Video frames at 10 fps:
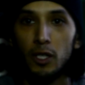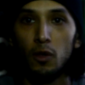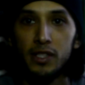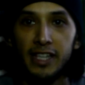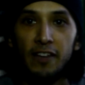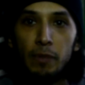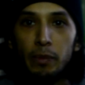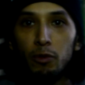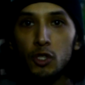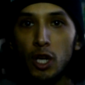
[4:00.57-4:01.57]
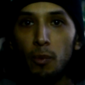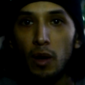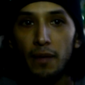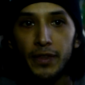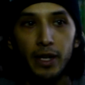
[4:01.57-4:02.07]
save people trouble
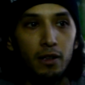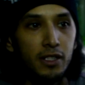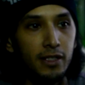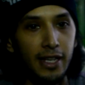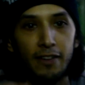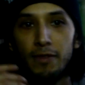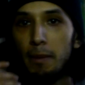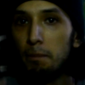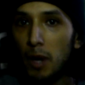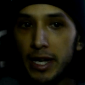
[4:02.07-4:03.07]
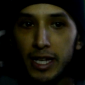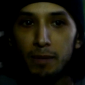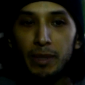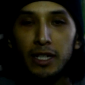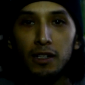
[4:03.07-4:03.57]
out there, save them money,
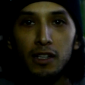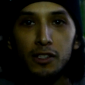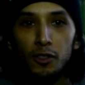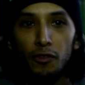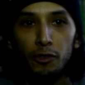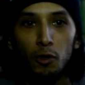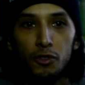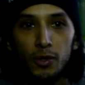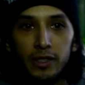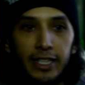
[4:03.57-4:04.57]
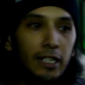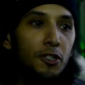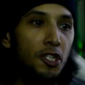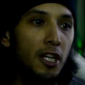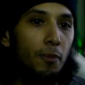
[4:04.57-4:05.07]
because, if you go to a
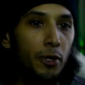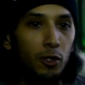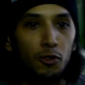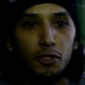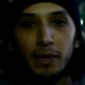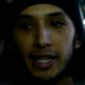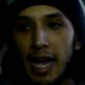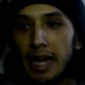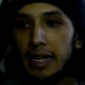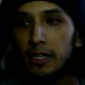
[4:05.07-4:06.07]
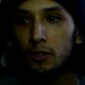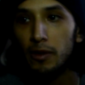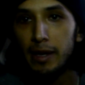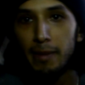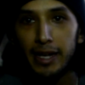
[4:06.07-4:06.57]
dealership or you go to a mechanic,
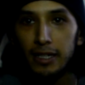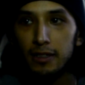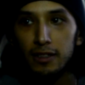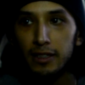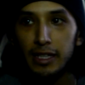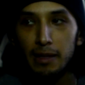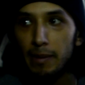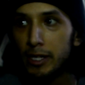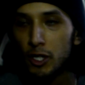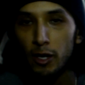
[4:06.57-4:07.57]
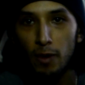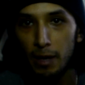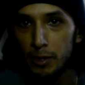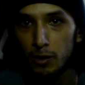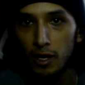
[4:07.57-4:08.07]
they might try to
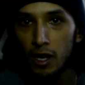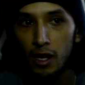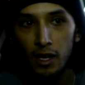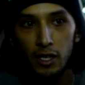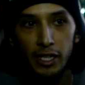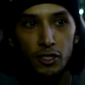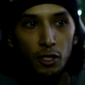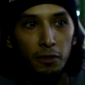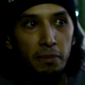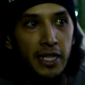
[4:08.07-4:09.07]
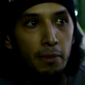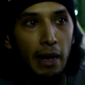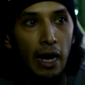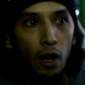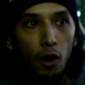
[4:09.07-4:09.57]
rob you. It took me
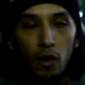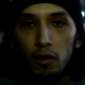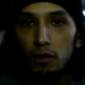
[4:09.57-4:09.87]
about